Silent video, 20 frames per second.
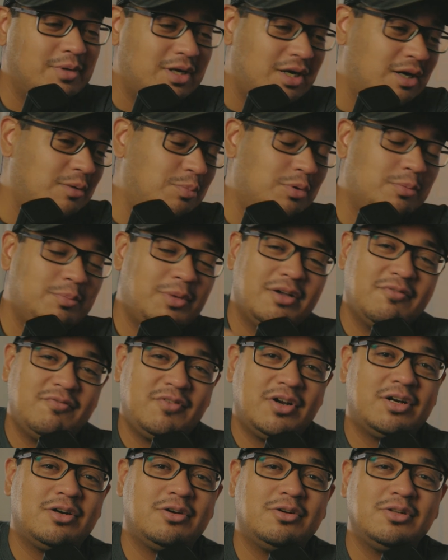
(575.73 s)
I'll put my
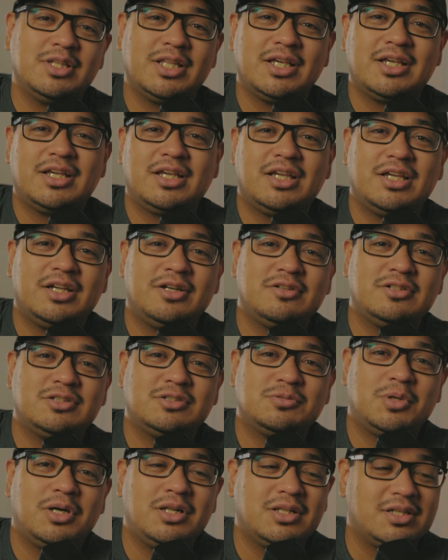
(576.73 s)
Vero link here as
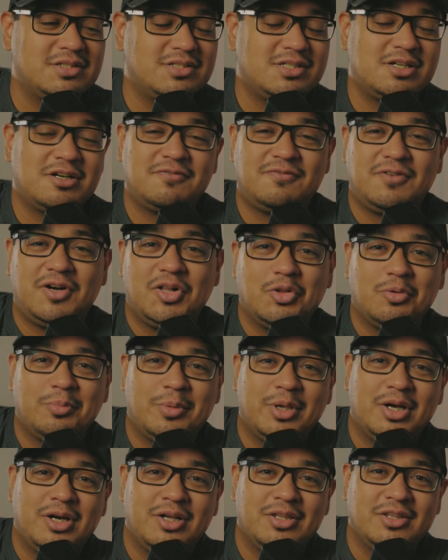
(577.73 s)
well. Consider following me
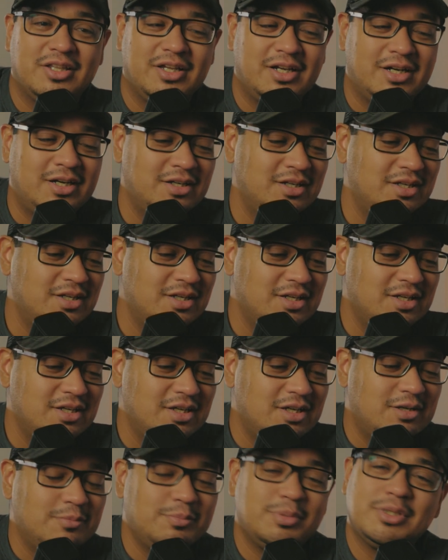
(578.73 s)
on there.
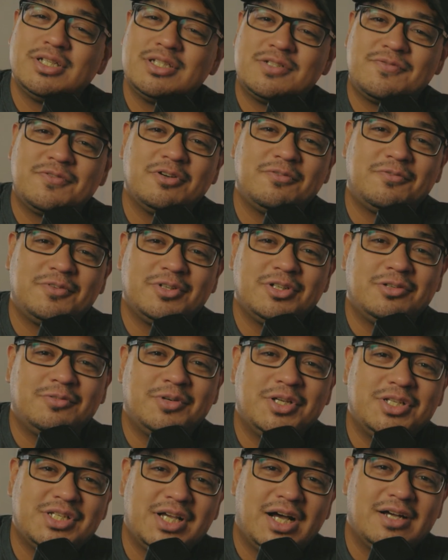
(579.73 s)
Please feel free to
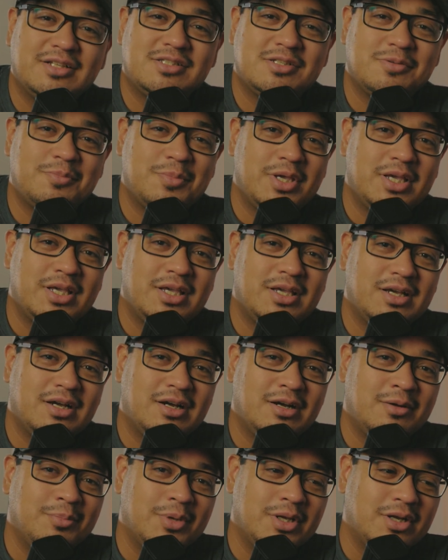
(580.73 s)
reach out to me.
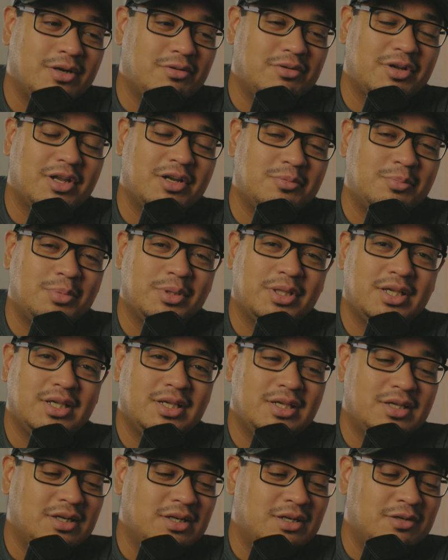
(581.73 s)
I'm incredibly
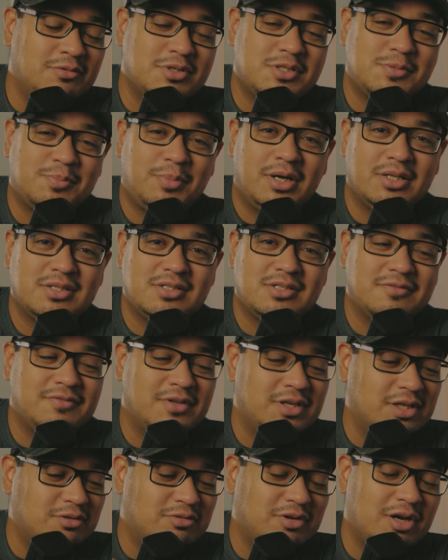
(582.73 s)
responsive and
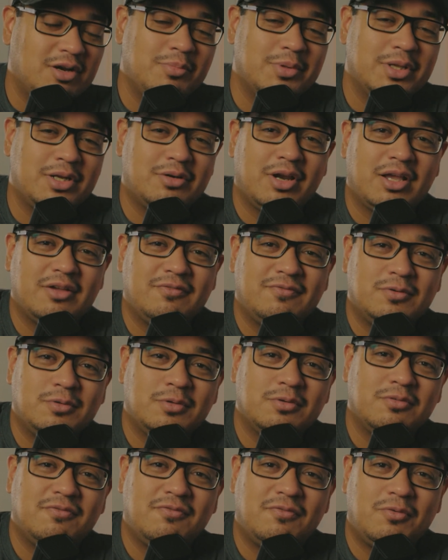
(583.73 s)
incredibly grateful
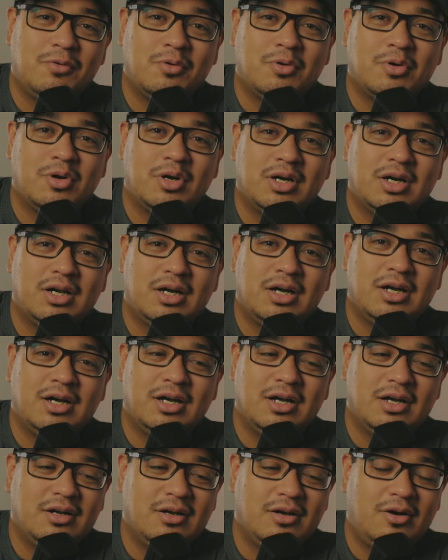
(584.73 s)
for
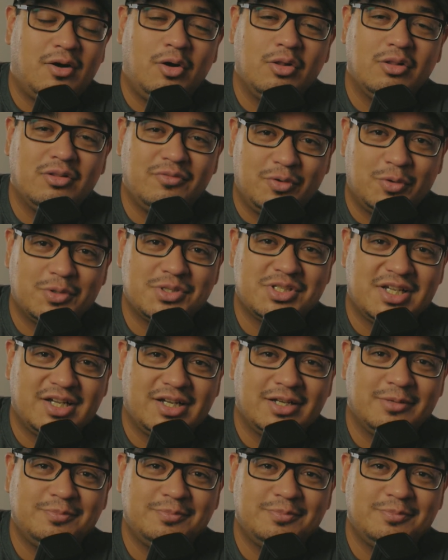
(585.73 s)
all of your time.